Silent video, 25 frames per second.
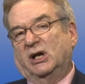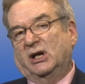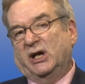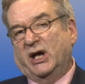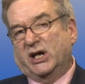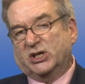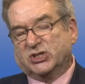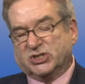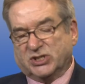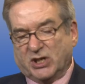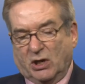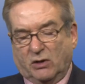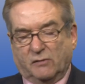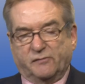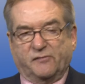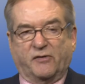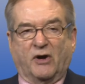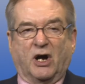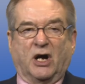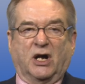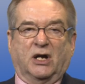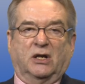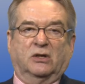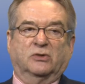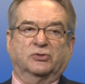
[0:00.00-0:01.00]
Excel
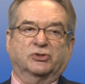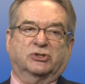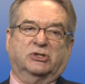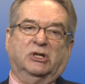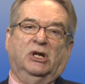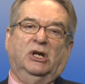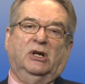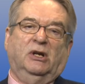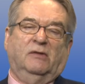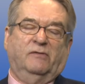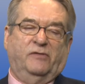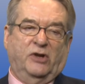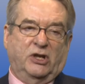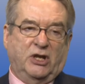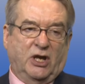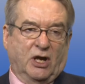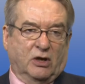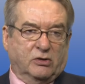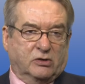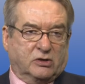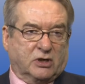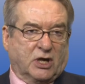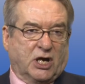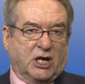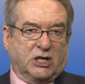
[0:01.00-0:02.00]
files,
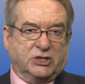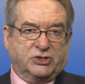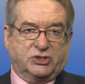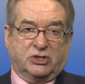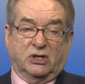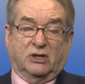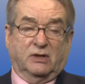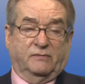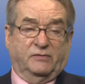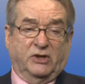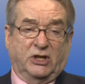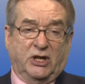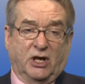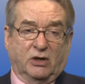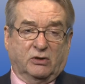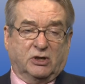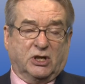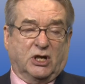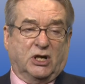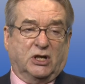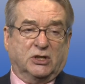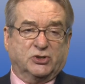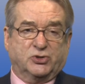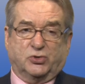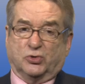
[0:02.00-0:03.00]
videocasts
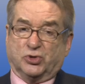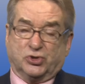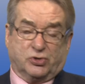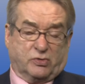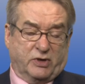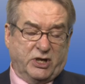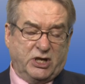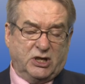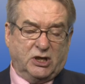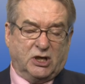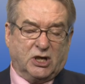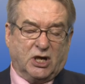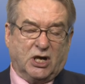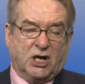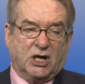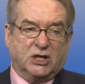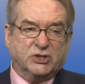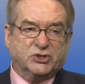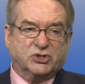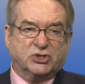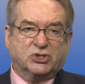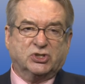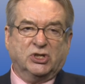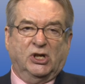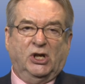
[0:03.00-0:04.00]
or
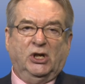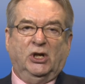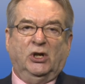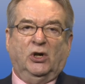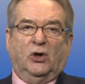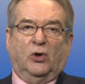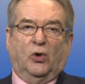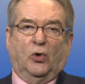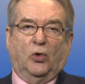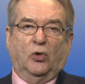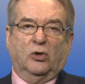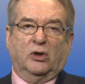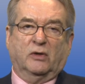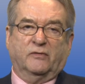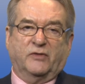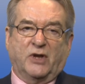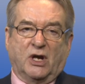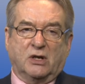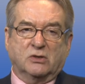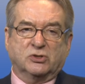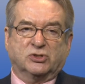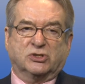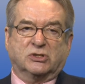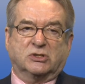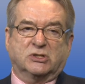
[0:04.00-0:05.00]
screencasts. All of
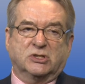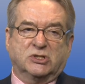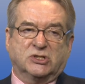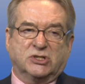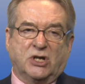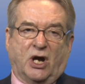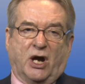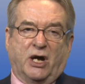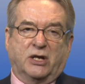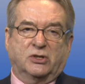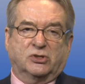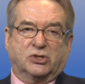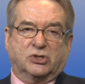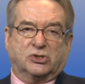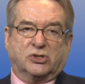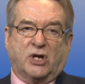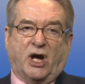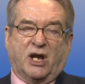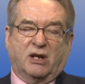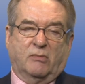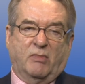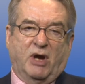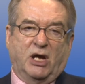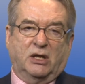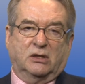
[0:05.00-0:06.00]
those are designed to try
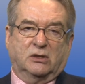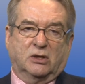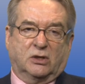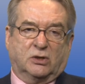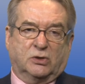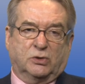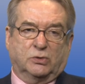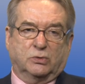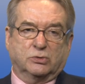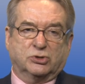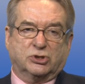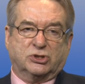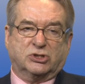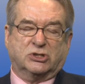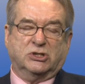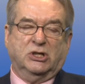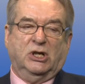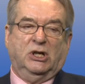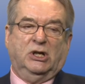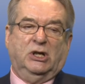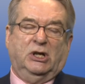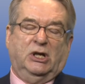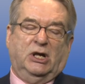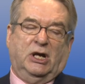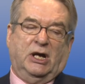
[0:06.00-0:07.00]
to make the course
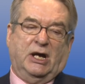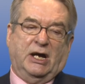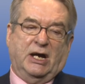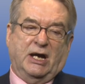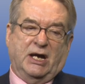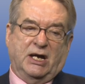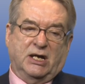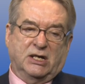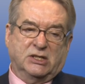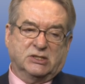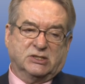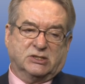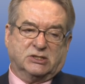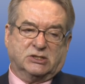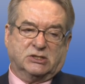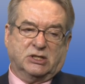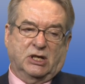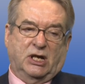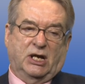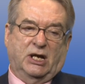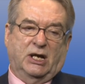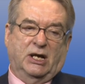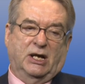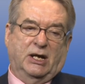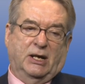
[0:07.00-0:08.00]
as
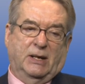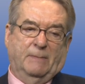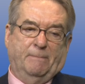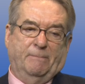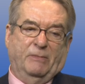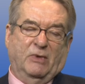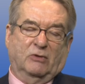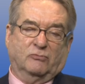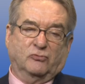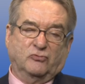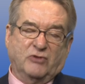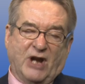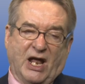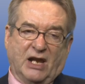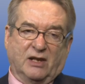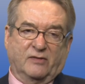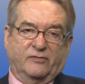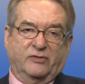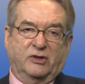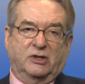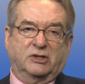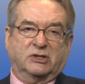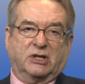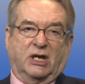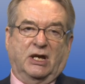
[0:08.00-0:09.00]

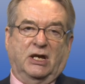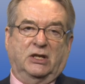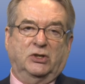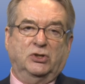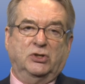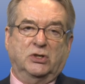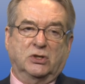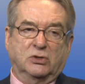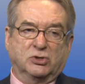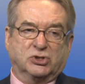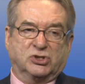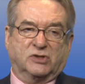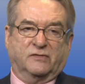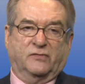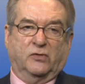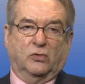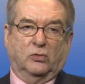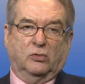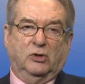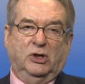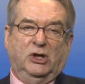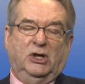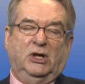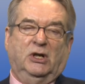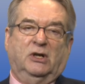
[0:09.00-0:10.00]
relevant and
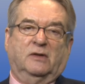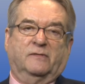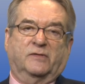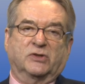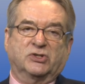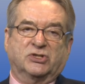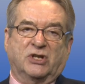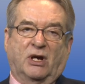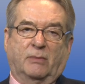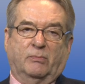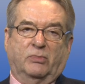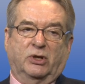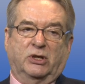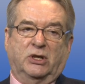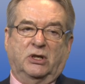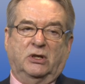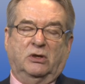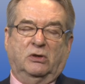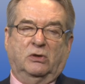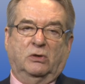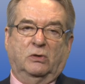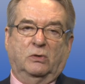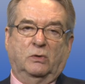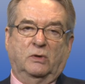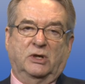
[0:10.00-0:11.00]
useful for somebody
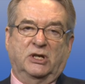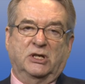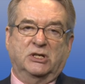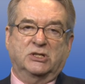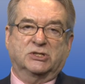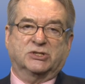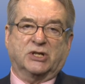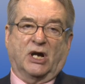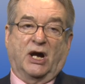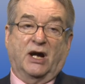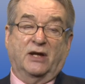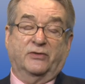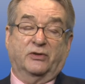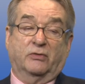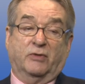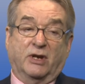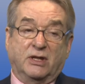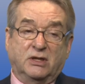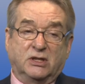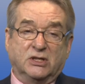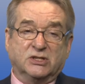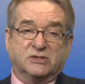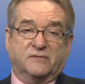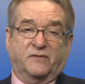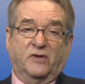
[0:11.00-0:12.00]
who is either in
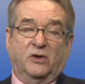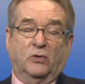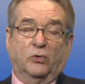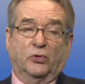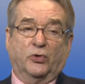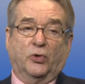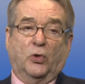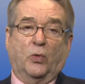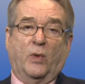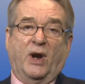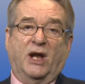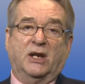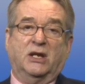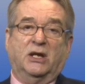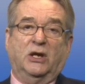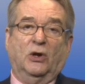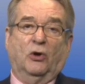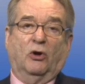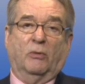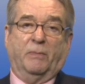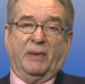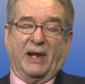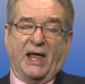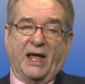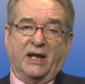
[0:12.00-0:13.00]
this field already
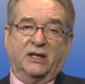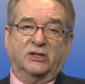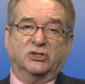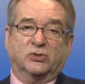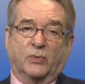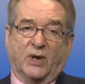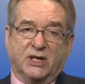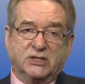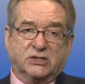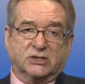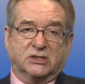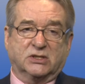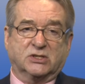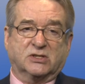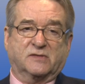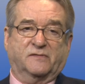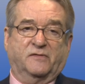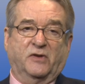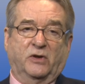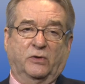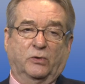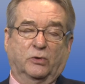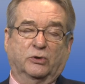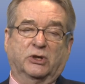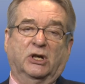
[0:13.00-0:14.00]
or planning enter this
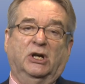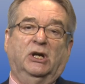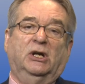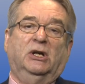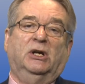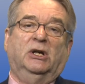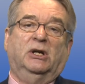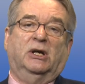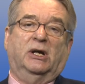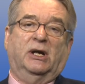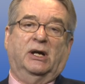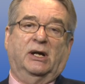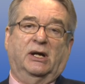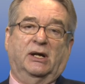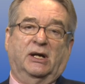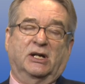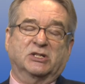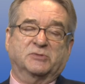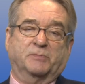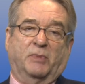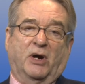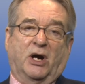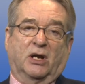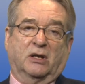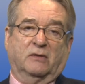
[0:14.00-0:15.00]
field
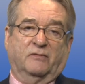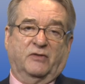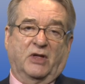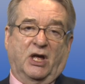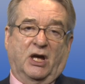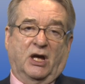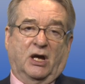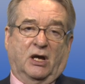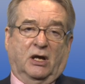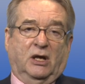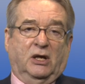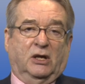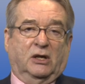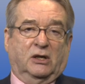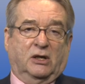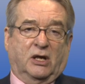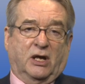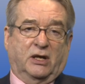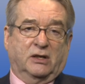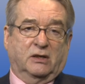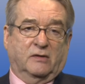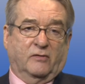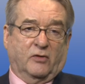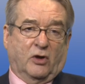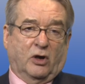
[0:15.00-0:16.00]
as part of their
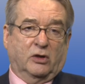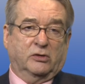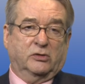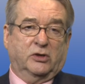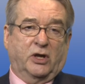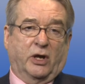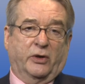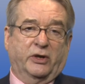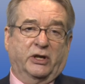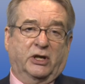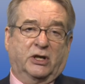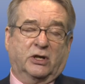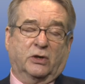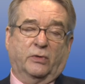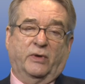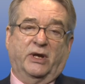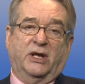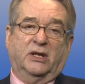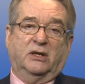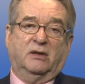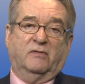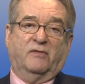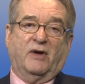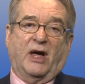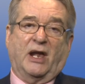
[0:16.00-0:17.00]
kind of ongoing
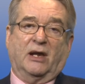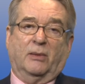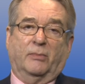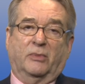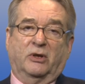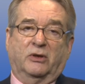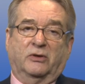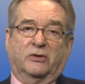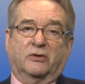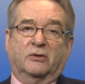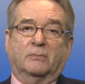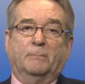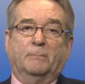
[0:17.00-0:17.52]
career development.